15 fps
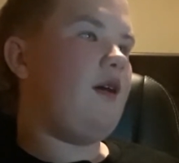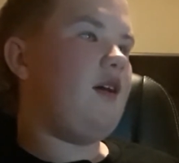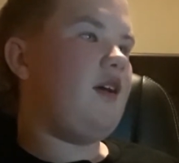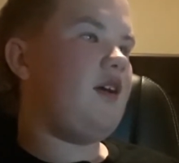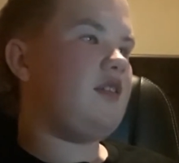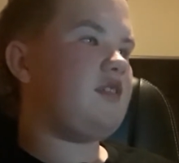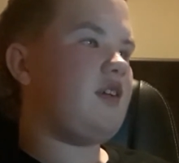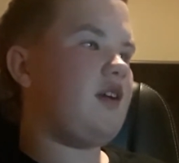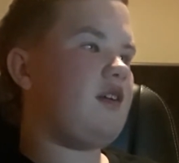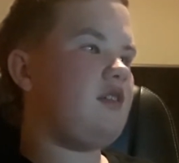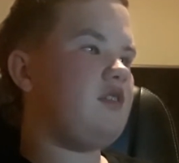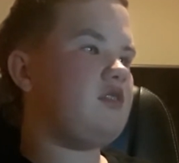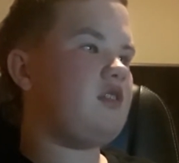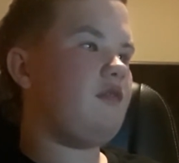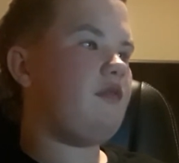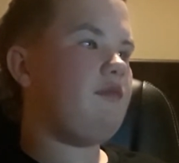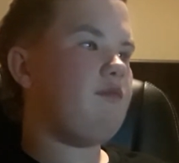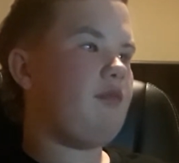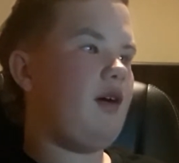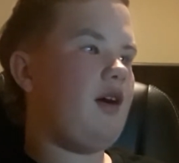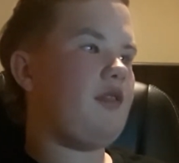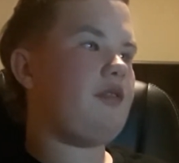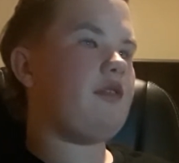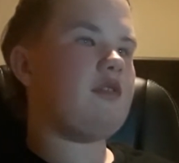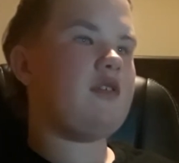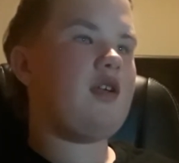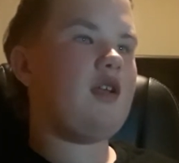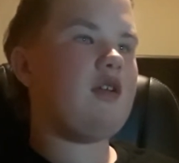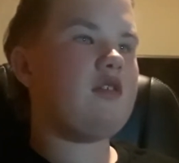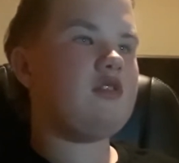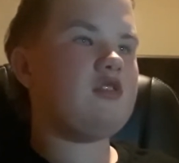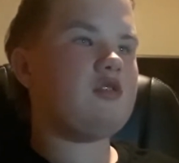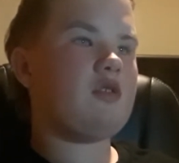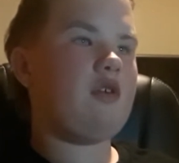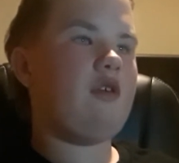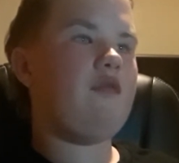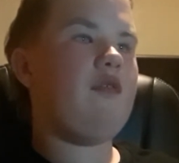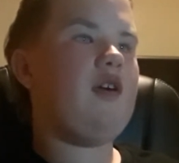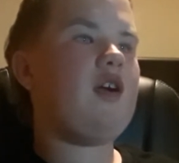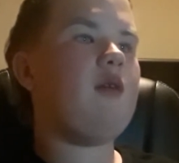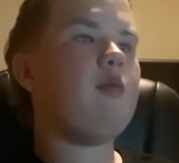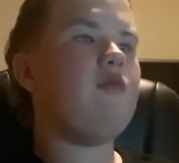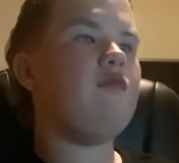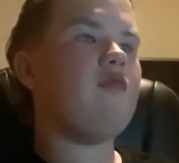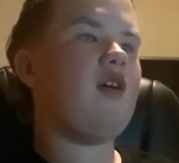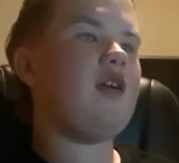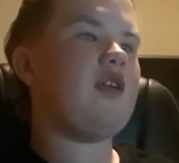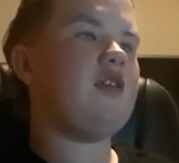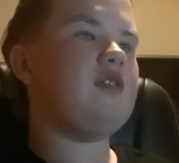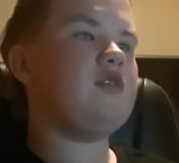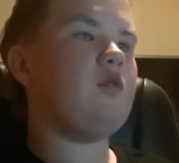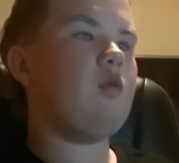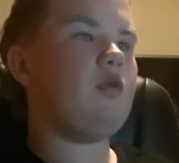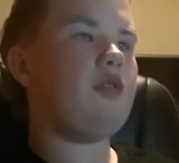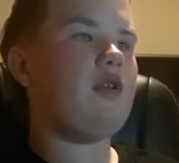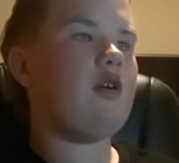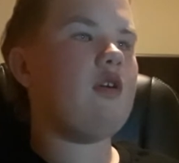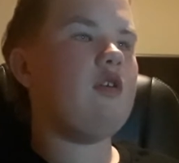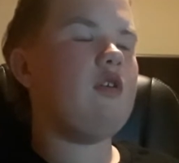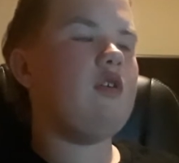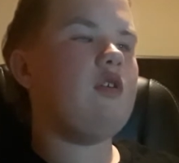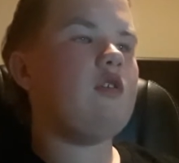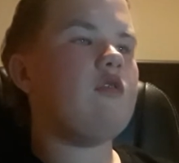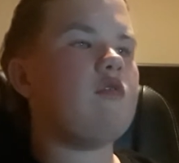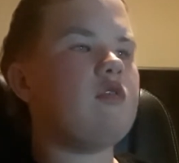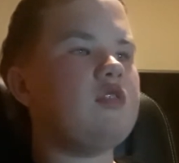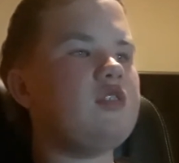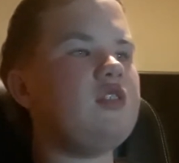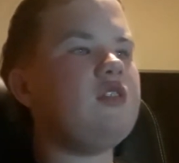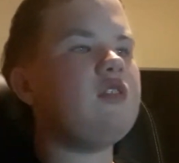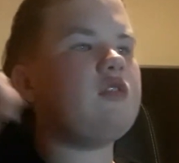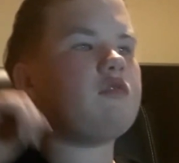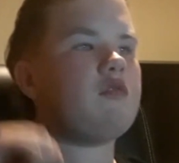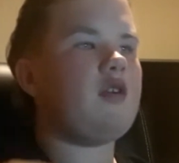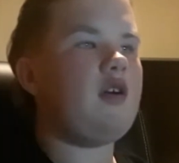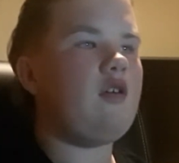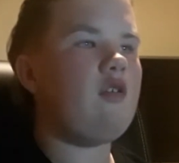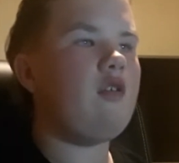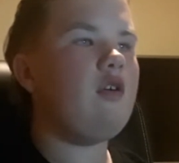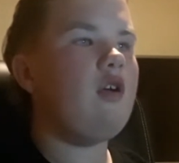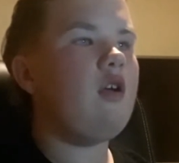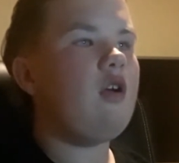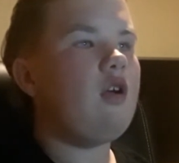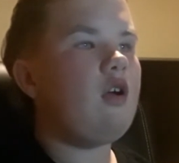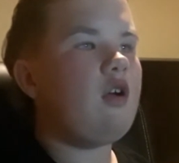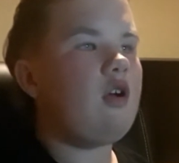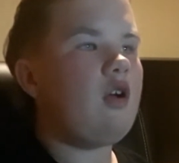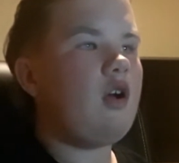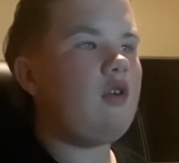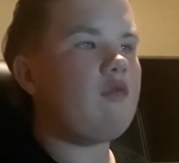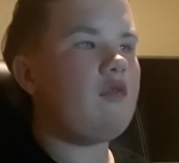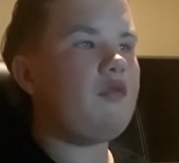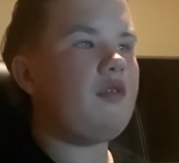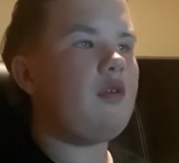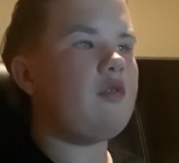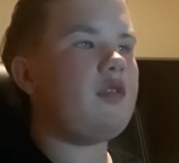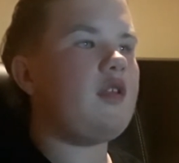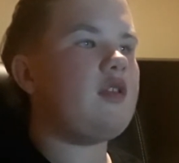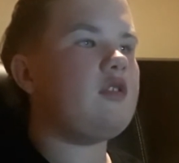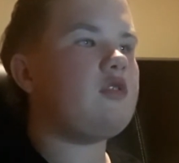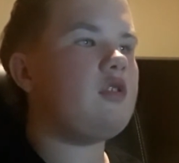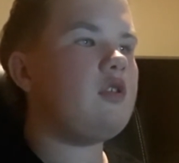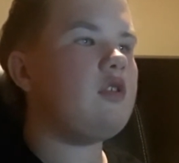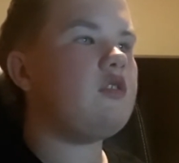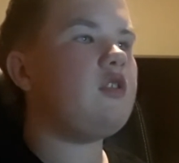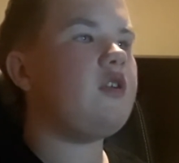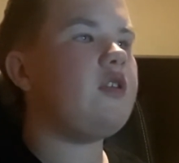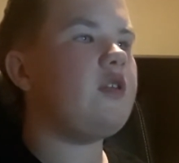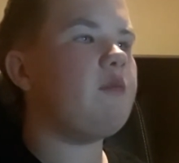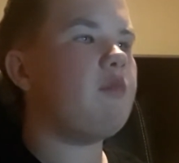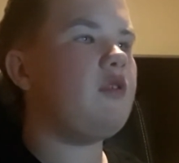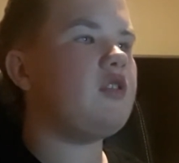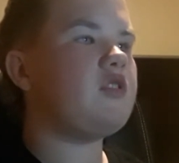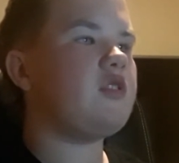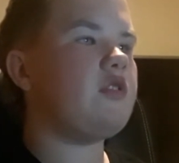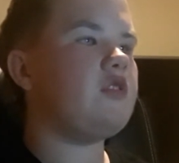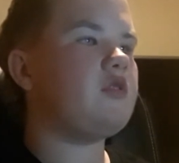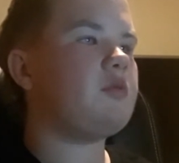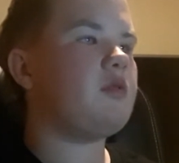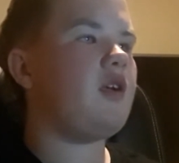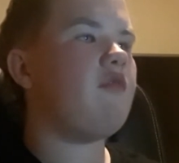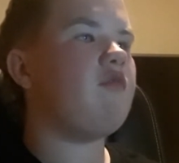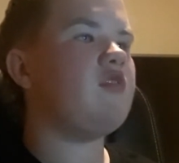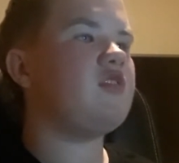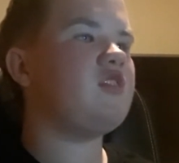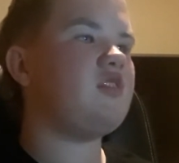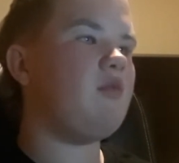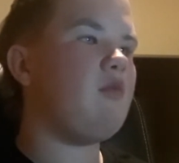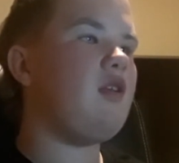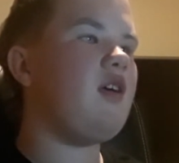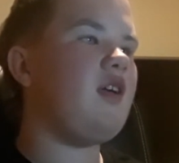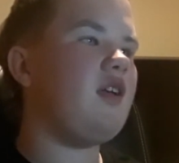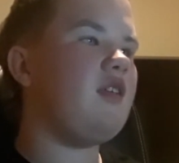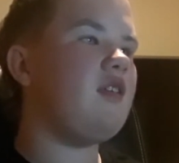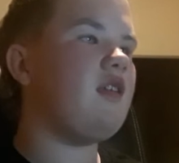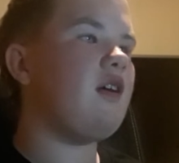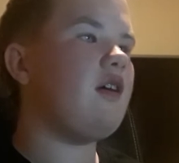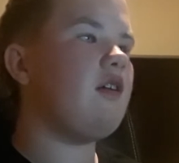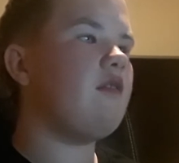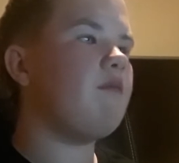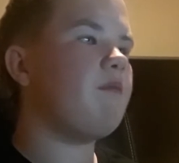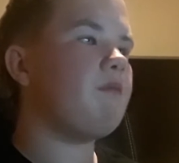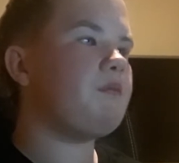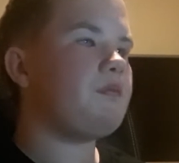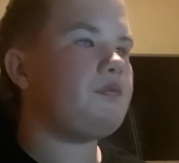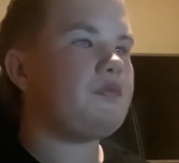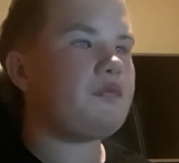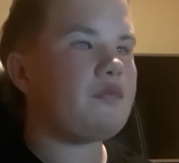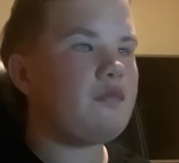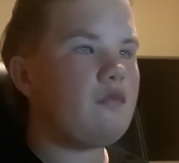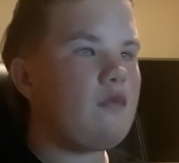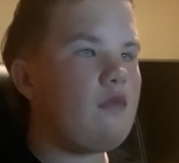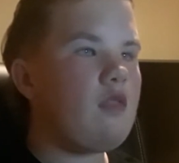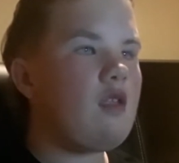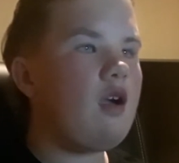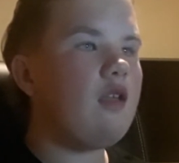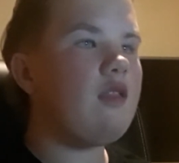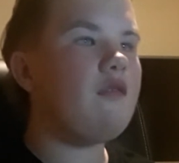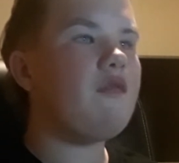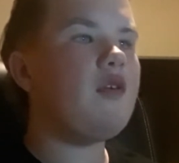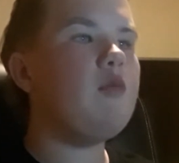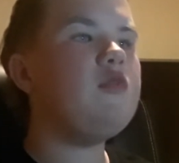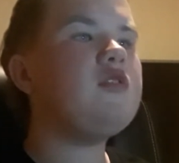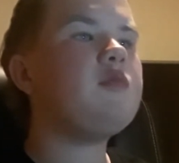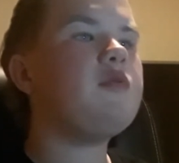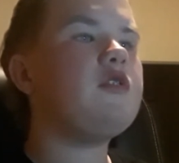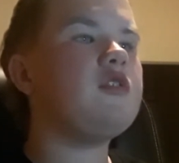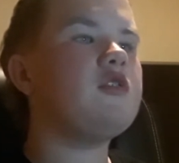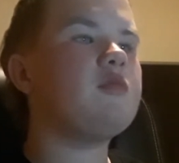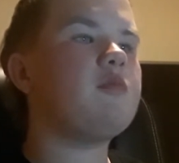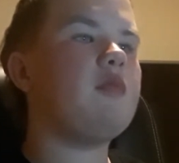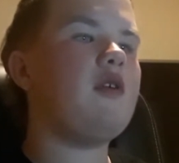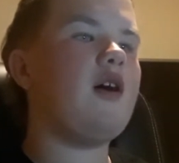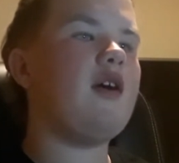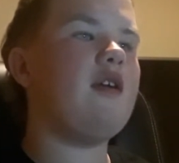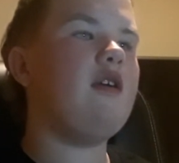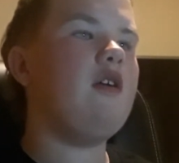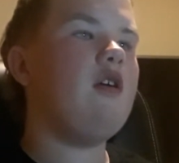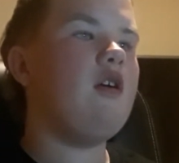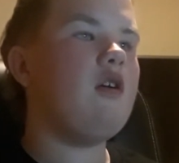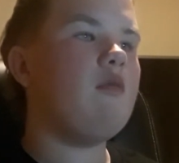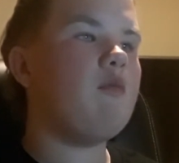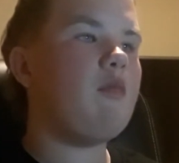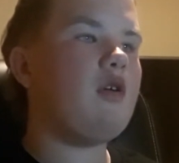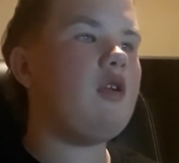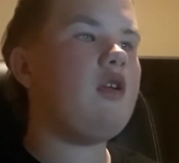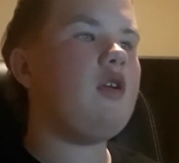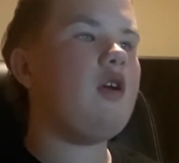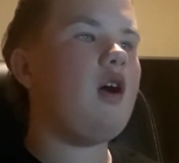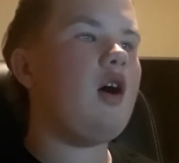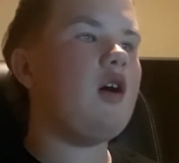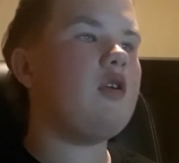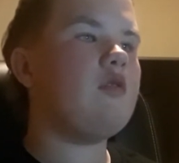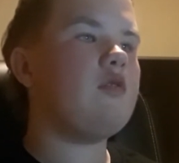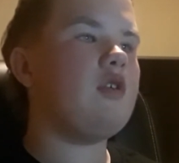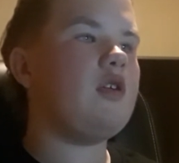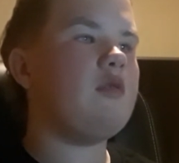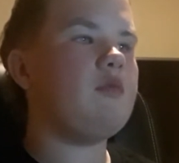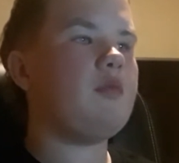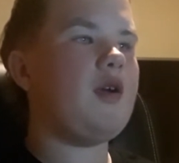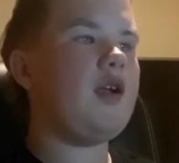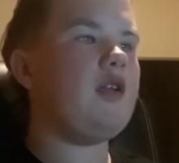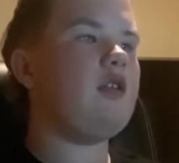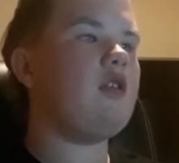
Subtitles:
had taken a different path on telling the story of Hiccup and Vikings, author Kristen Crowell revealed that the trilogy and the book series would have a similar ending. The film is produced by Bonnie Arnold and Brad